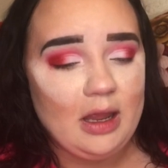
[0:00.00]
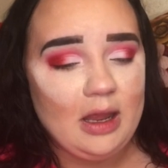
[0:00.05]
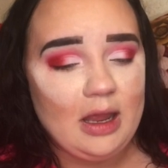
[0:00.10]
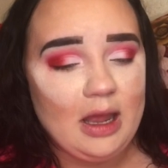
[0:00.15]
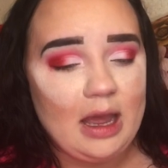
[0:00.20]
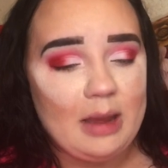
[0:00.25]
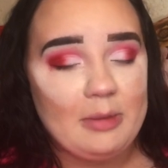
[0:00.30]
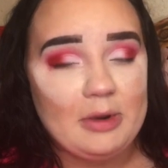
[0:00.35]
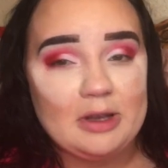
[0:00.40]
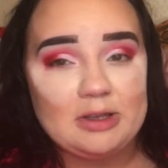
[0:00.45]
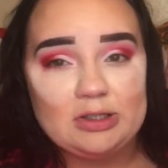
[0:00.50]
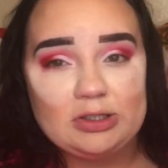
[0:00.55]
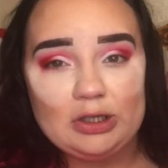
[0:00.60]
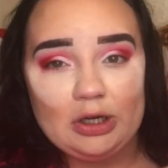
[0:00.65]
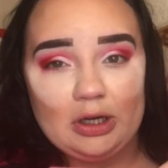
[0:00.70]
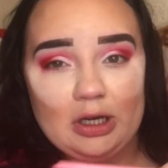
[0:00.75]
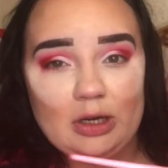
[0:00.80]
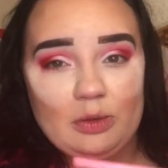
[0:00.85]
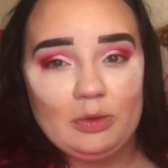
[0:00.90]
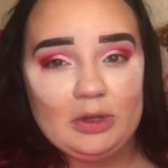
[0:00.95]
I'm going to start
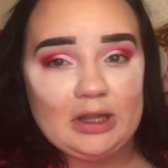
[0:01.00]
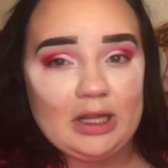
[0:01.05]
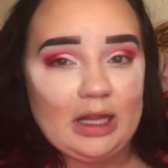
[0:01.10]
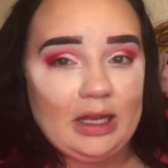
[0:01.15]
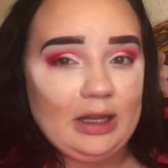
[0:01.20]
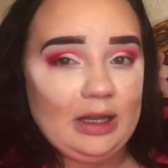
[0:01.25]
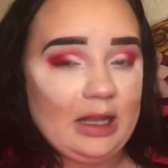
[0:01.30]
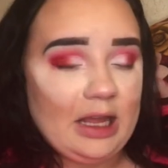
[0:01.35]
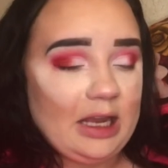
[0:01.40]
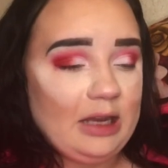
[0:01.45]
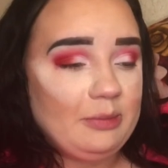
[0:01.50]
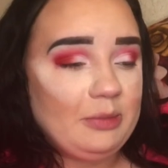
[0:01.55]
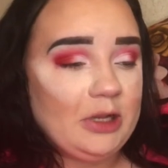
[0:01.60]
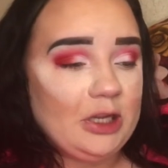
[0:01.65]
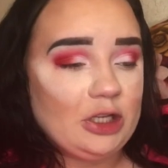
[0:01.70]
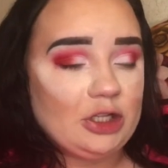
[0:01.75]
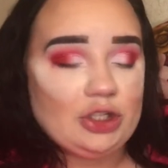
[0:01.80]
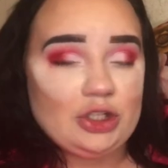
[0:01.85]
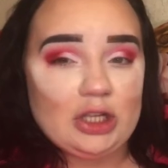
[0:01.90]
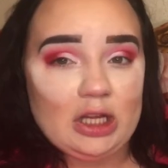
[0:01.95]
in with that light
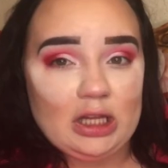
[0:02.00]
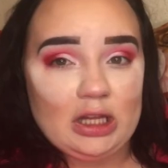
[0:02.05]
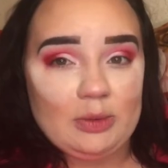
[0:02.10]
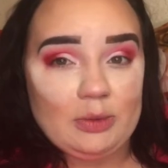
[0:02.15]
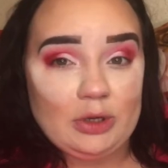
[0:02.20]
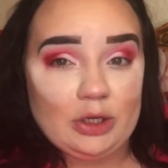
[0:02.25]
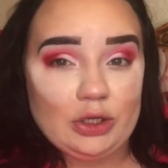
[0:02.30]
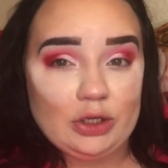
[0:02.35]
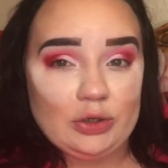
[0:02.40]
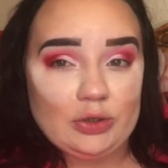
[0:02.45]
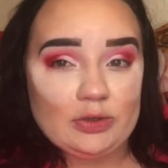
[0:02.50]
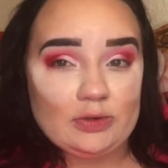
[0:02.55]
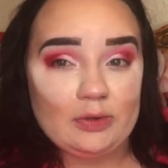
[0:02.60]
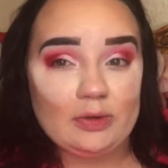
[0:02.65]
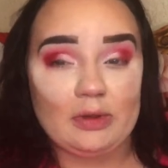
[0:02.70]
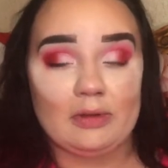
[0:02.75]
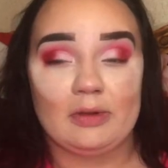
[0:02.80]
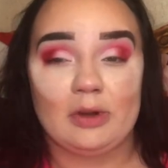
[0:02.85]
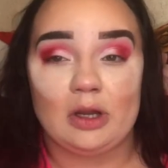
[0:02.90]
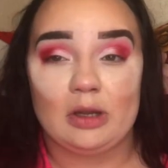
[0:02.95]
pink shade that we used from
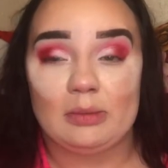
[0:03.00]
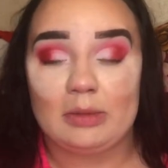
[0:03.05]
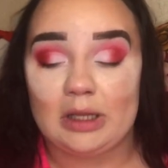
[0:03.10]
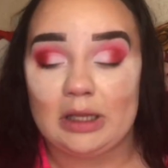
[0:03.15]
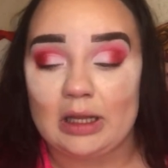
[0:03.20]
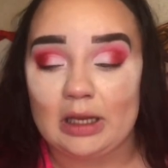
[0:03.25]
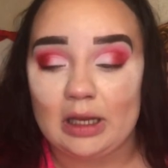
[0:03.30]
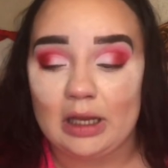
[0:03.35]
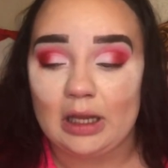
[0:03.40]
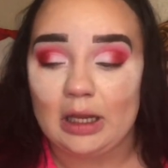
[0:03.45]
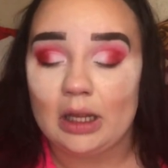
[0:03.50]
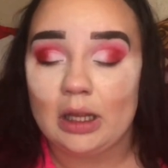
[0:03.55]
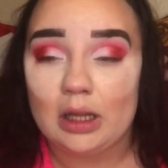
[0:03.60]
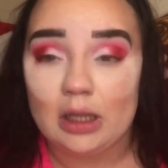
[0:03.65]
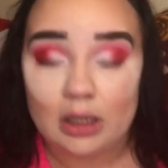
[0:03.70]
the very beginning.